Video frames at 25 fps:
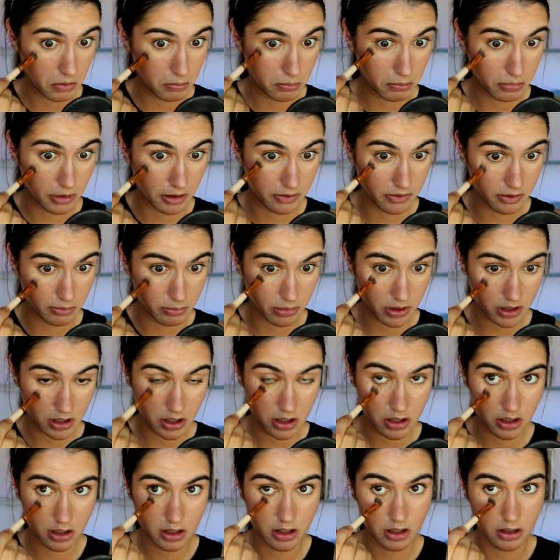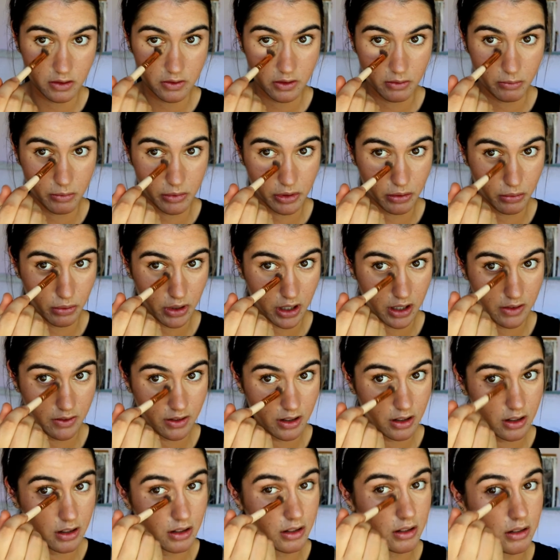buffer brush. This is from
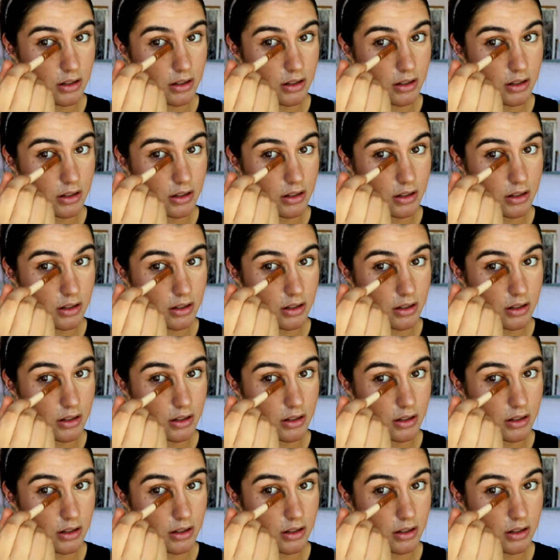Zoeva.